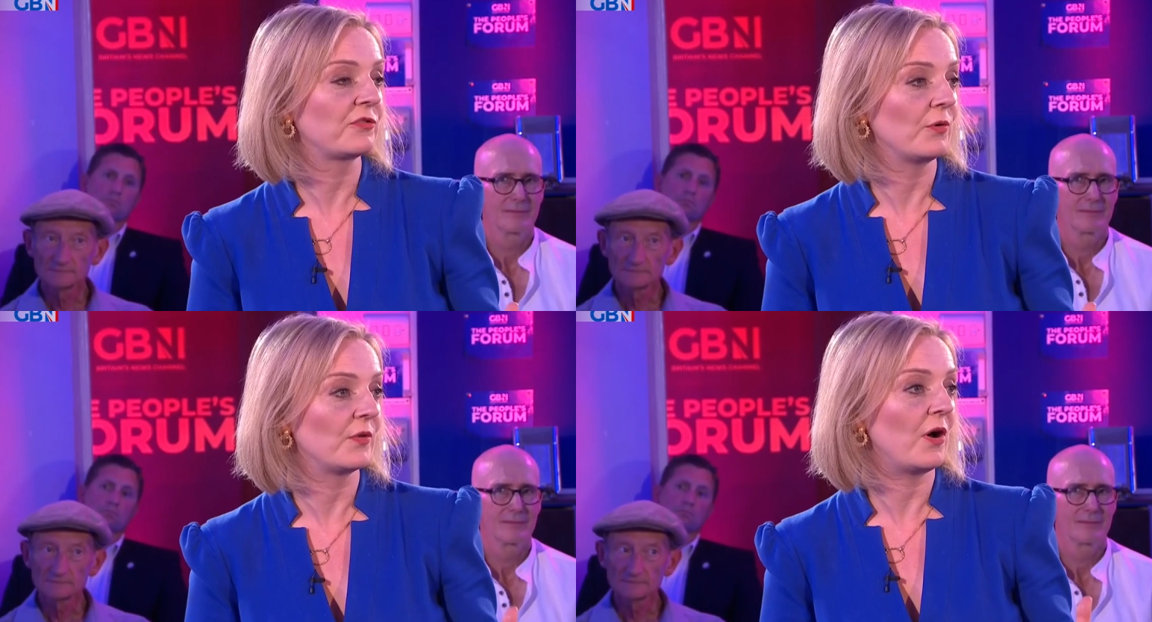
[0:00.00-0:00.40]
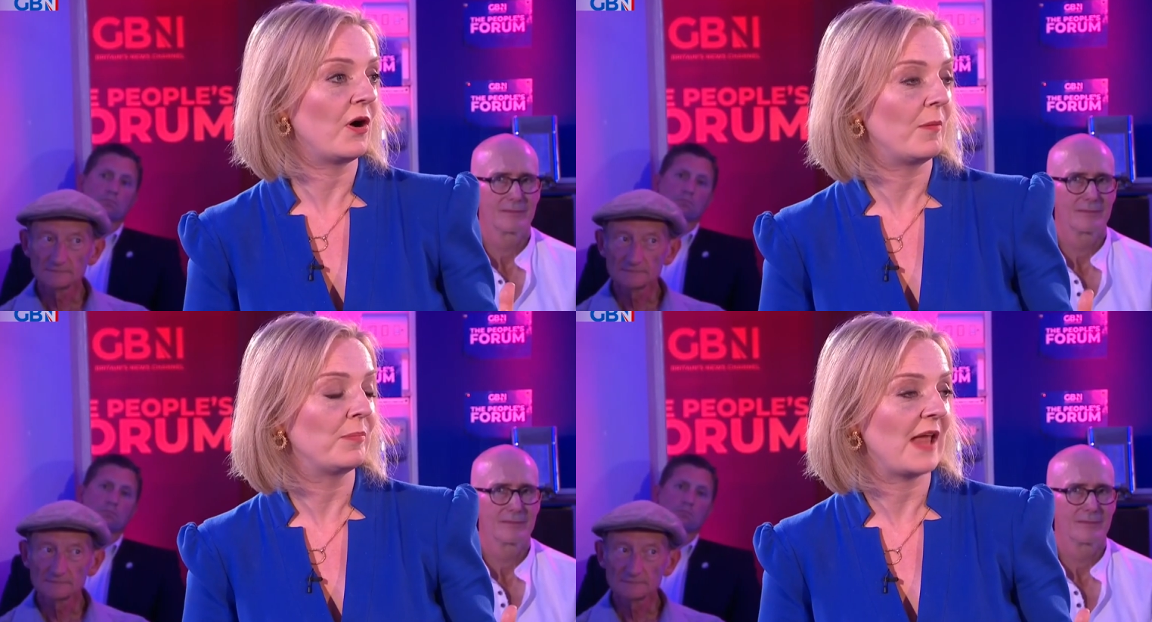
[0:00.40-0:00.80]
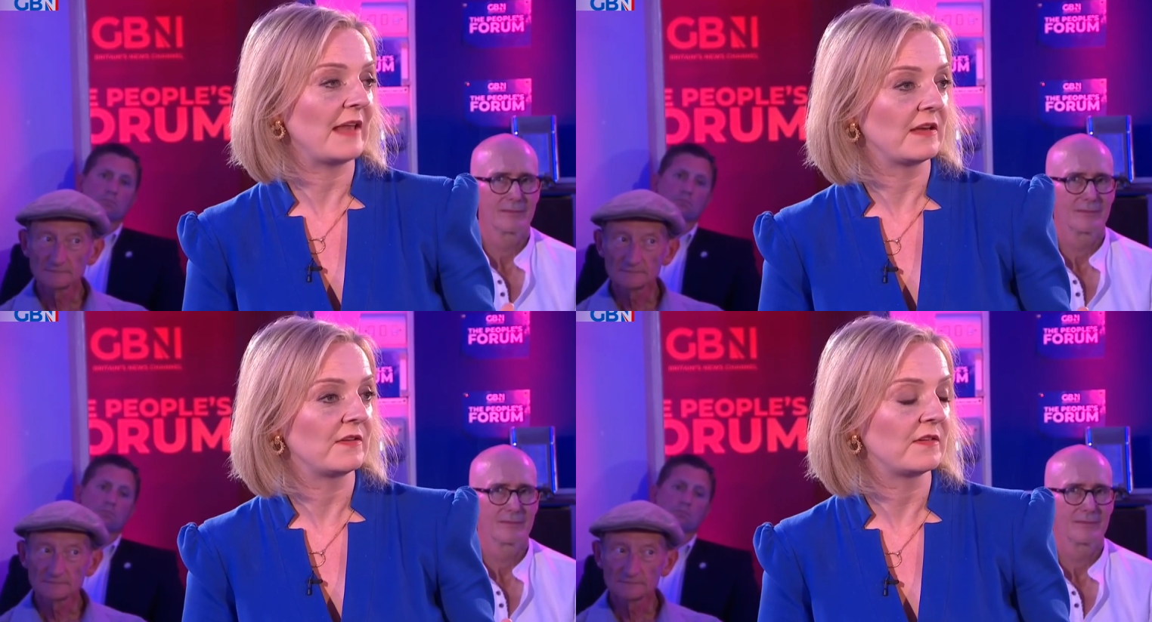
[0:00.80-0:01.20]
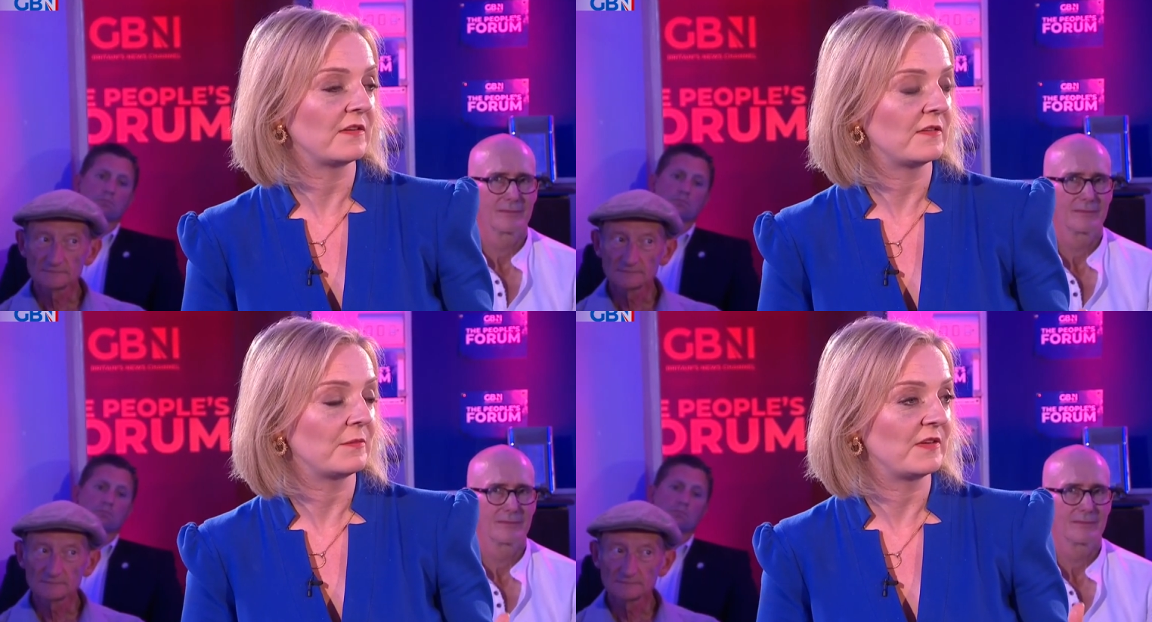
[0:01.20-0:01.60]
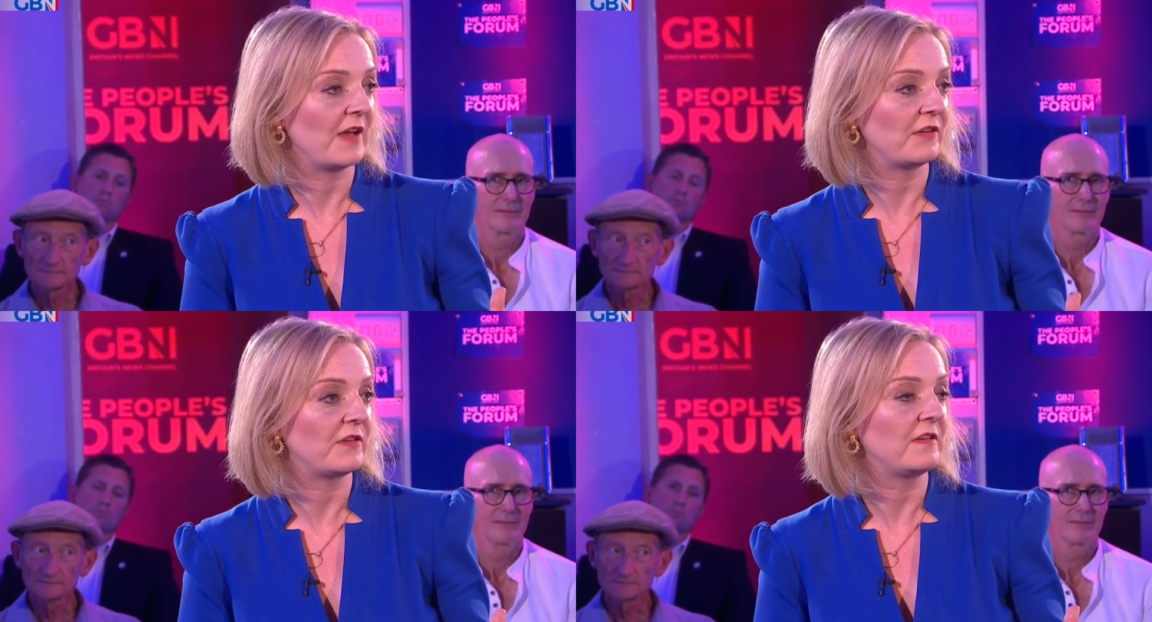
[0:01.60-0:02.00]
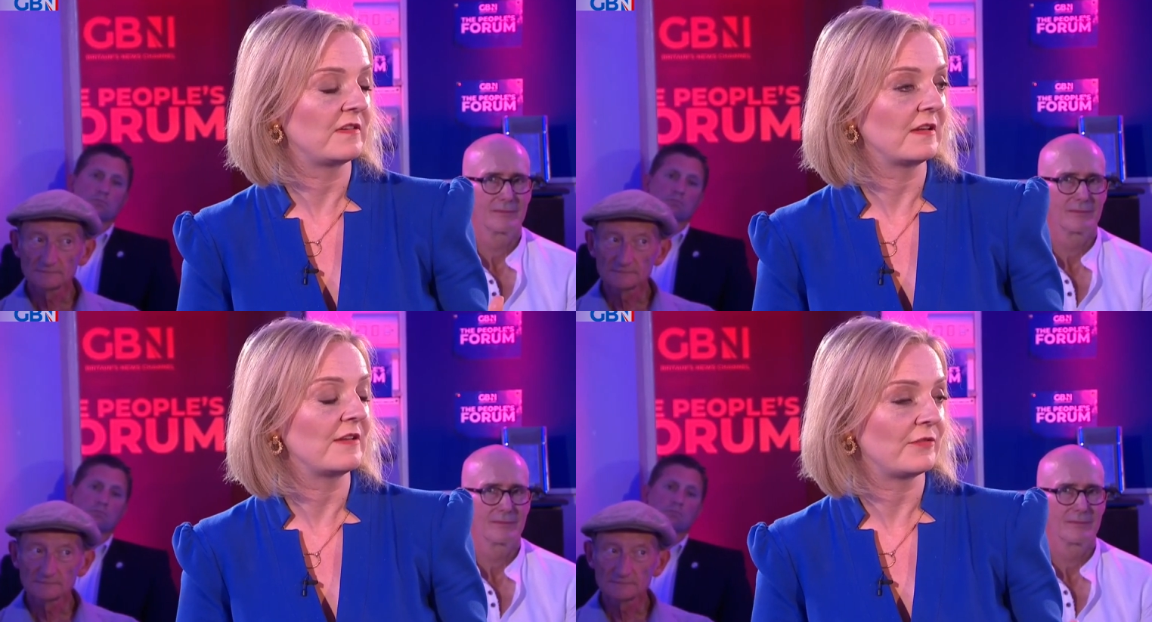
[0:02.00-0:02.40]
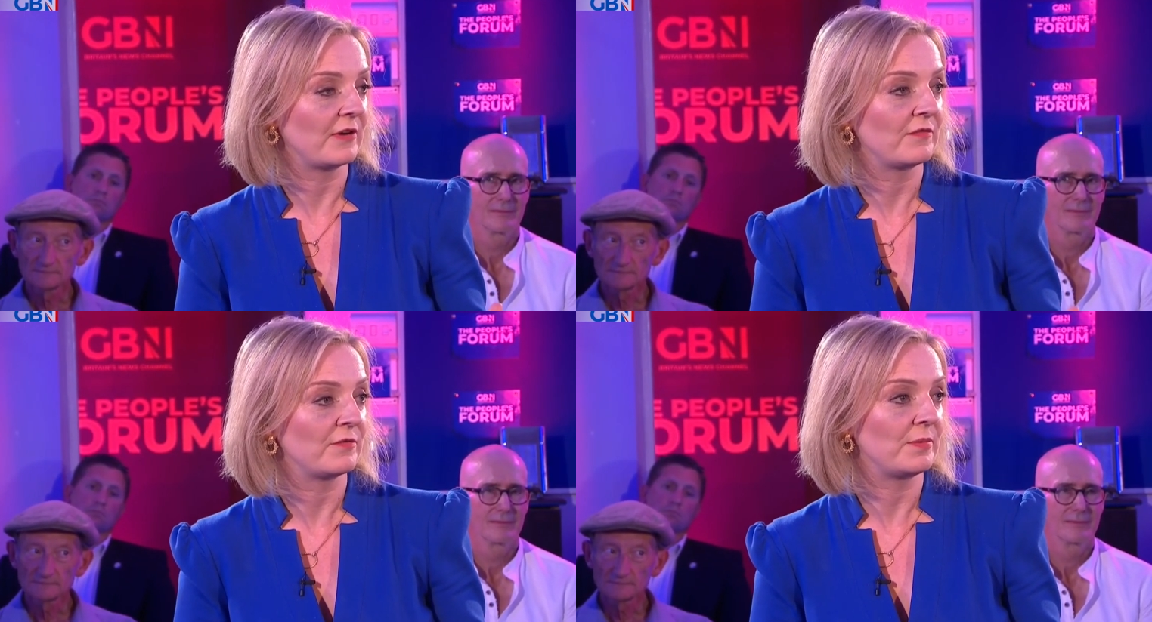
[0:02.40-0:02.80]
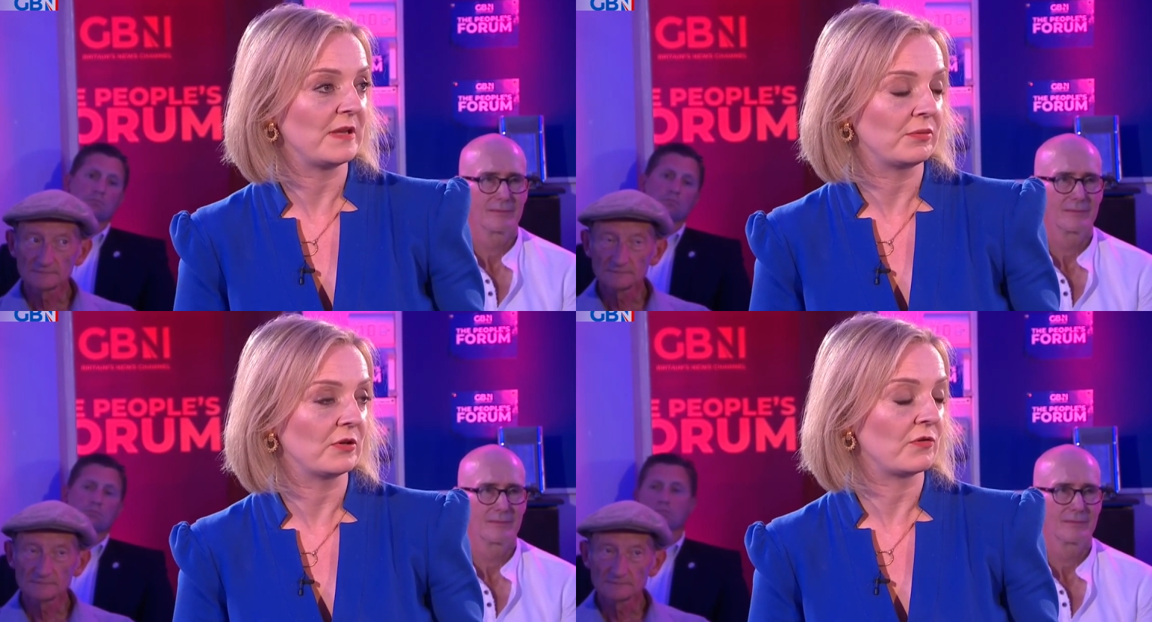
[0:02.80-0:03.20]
Speaker 1: sure that our planning system is actually delivering for people